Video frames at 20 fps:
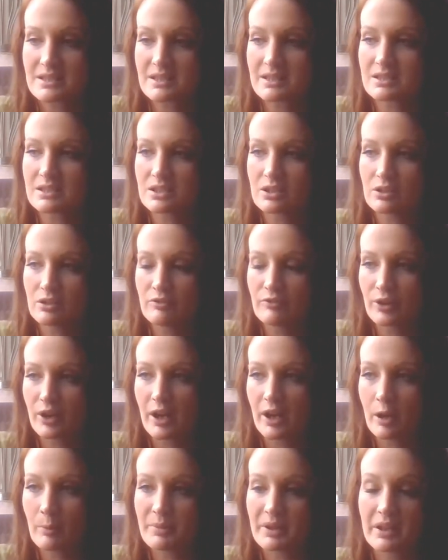It's good for
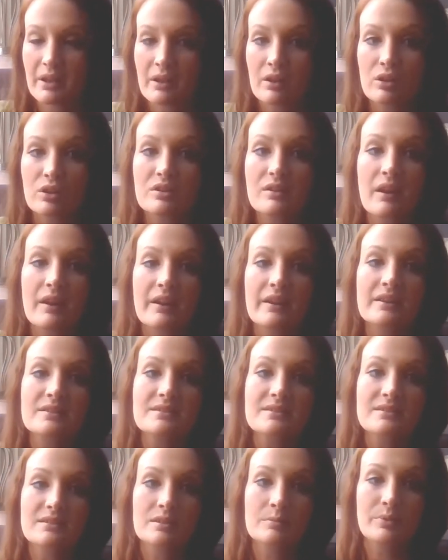helping good night
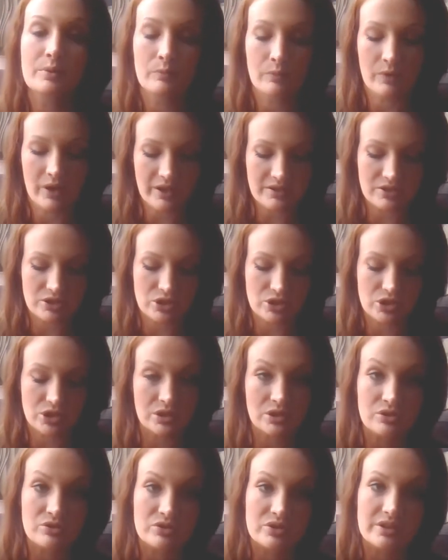sleep and rest. You
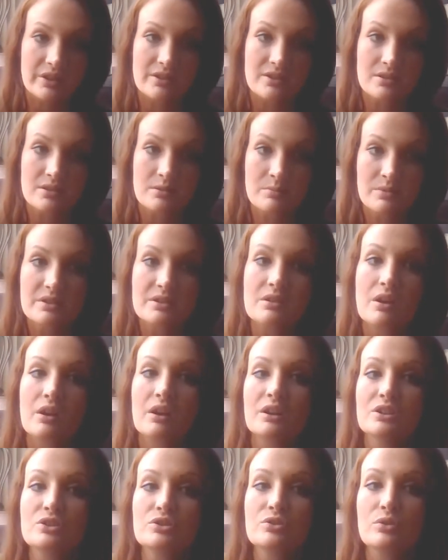can use it as a
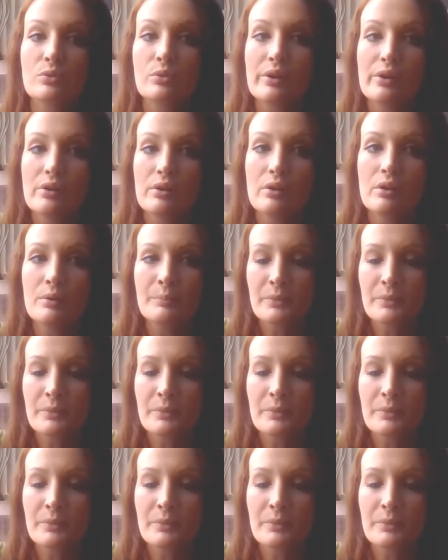massage oil.